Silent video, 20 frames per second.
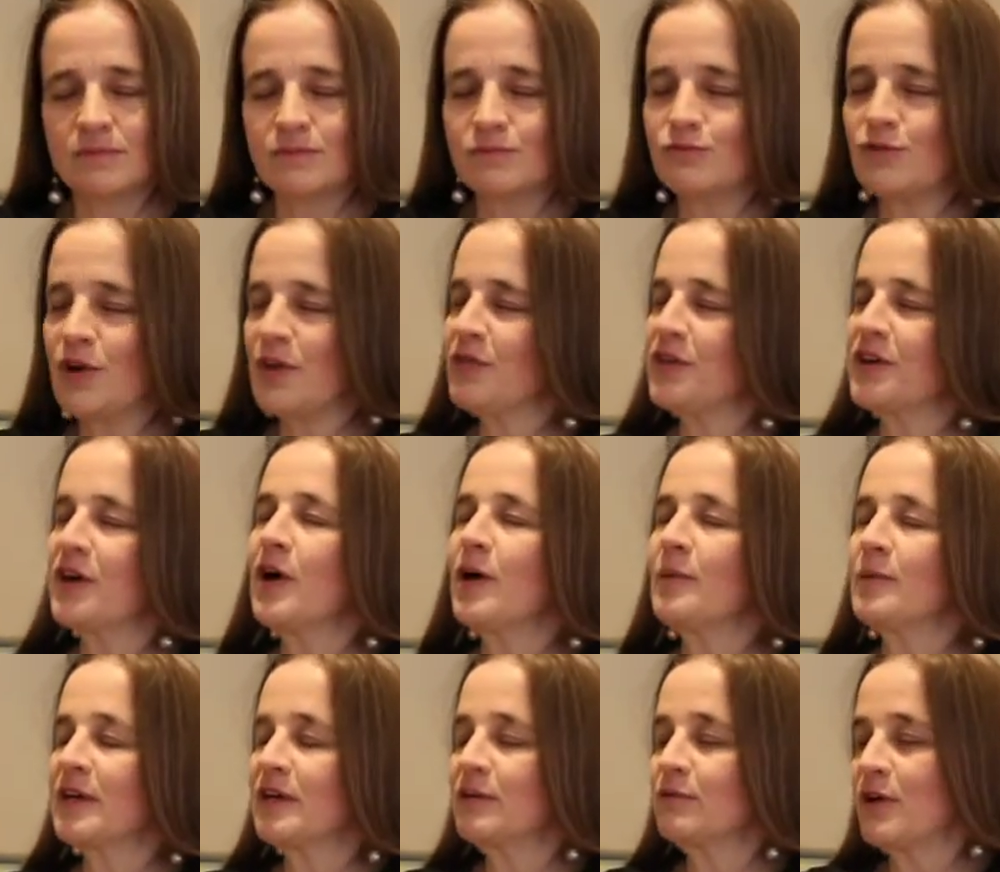run the
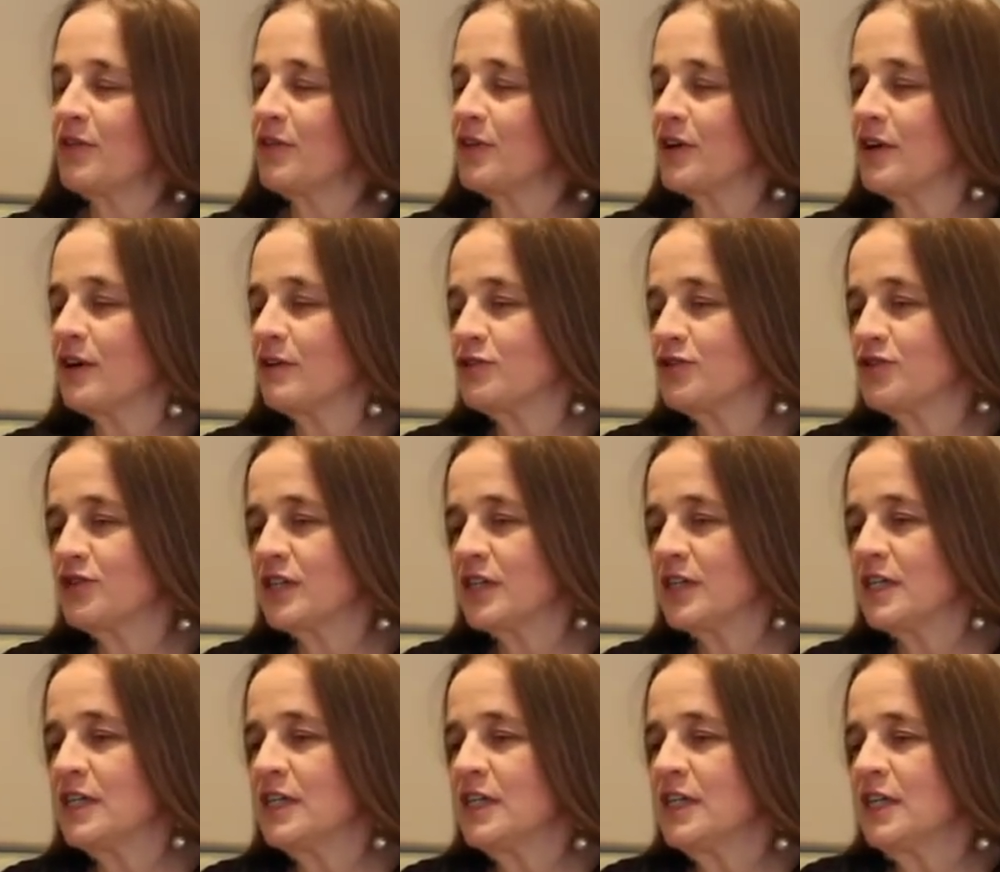army, run the
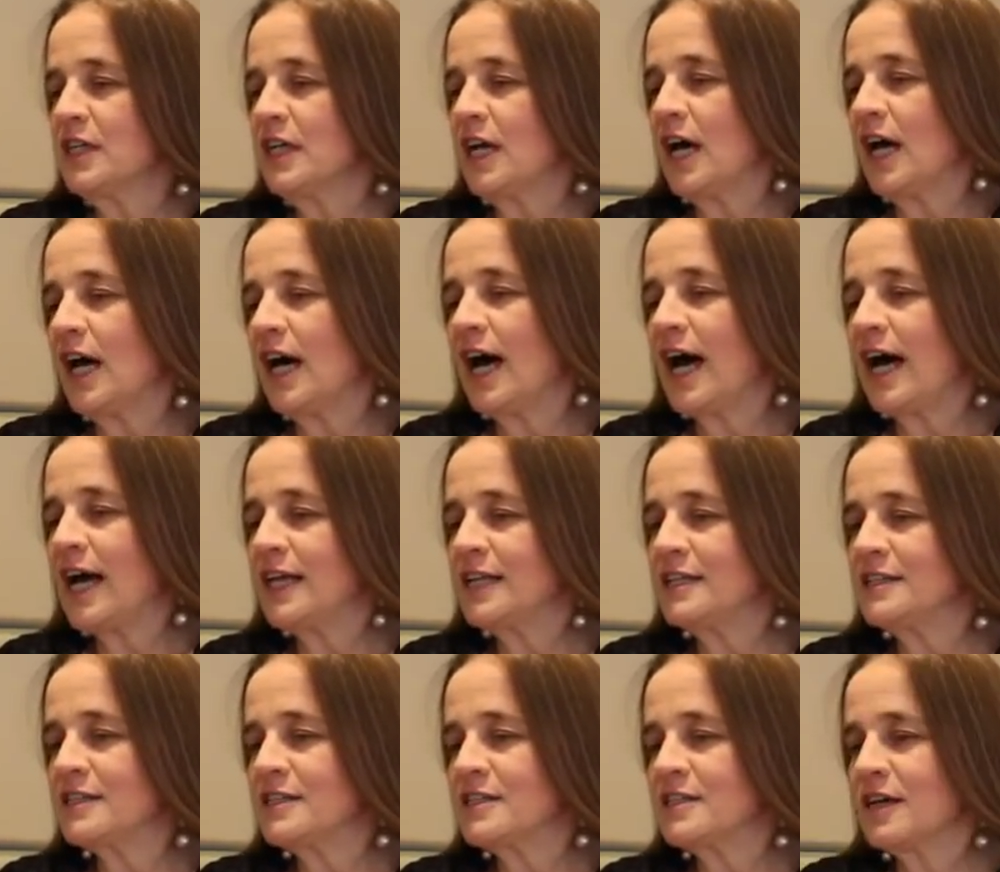country,
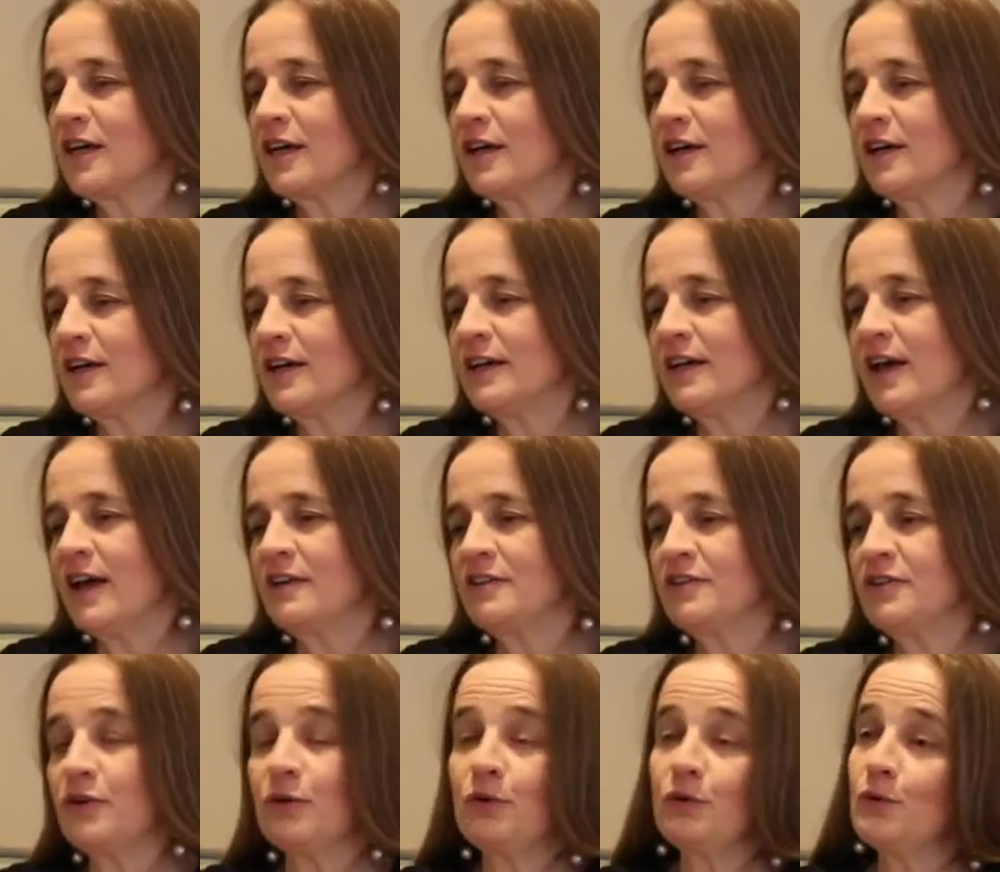and he had
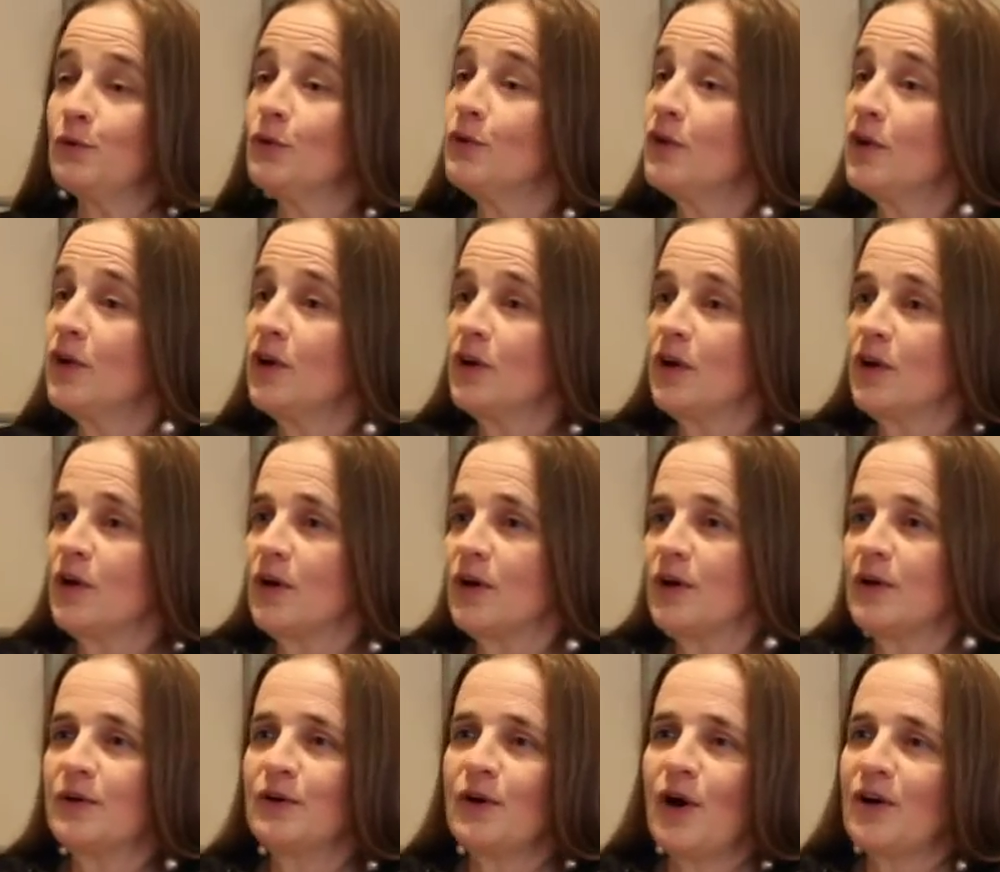no
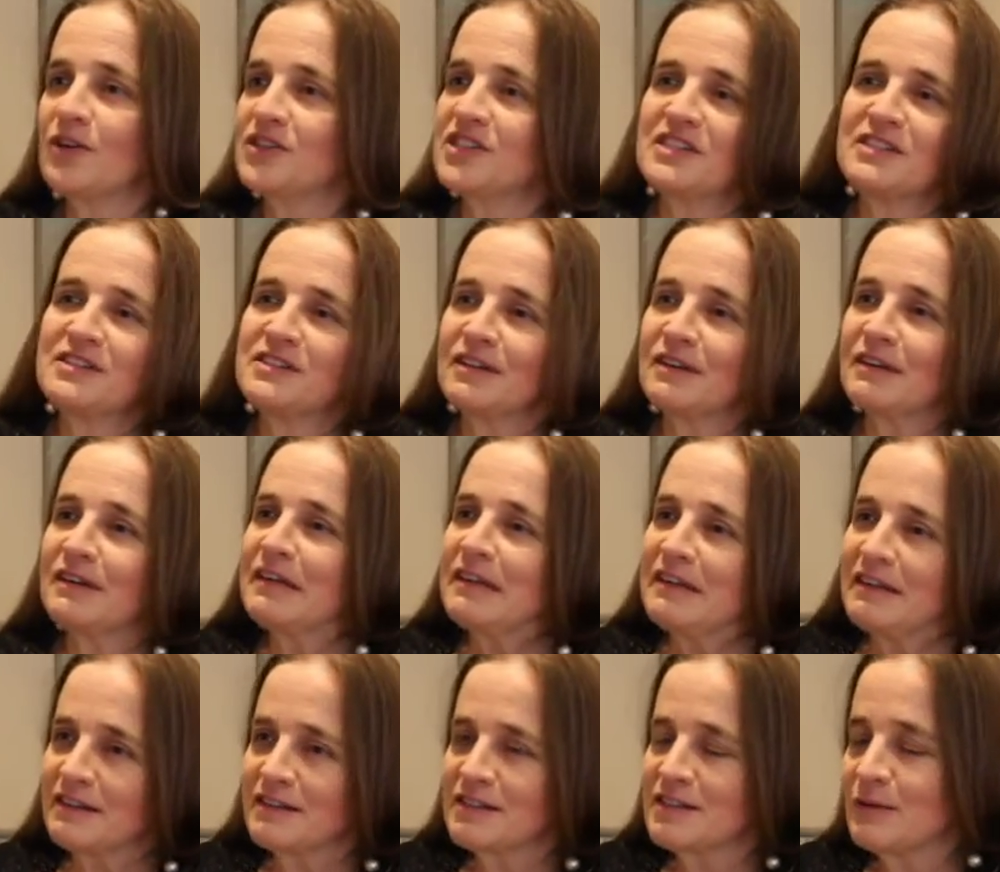artistic
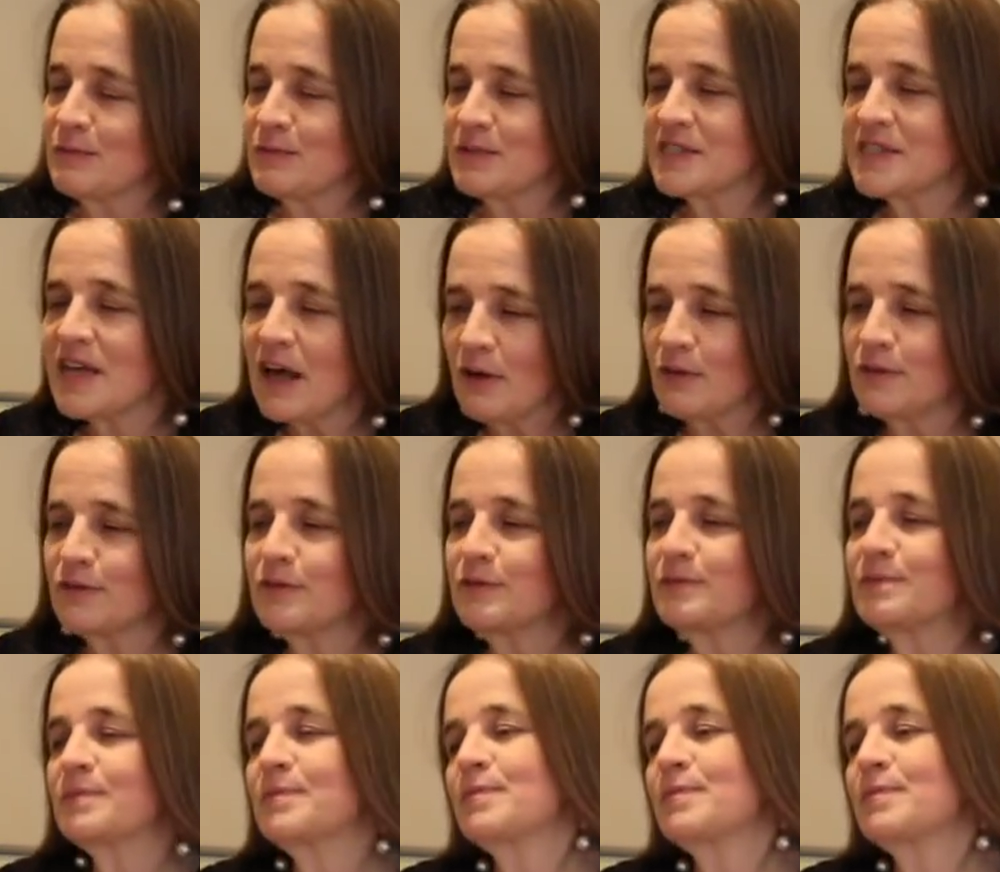leanings himself.